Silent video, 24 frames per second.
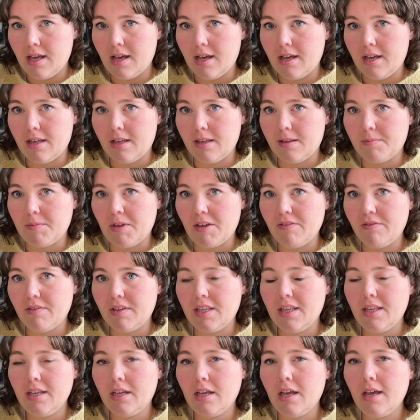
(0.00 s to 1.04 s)
I
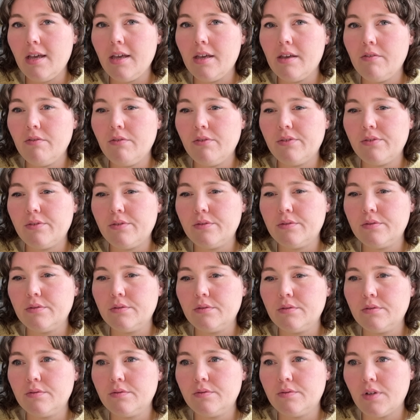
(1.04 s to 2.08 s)
feel like I have
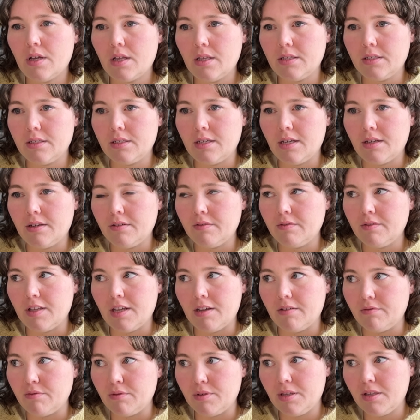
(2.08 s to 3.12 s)
fallen out of
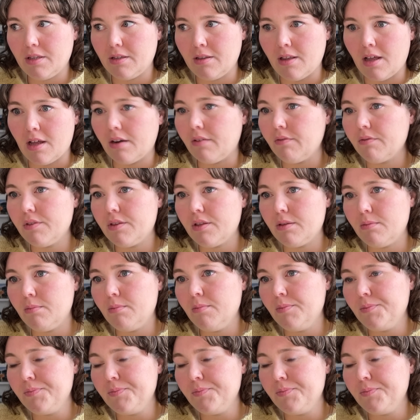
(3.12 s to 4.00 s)
love with a lot of the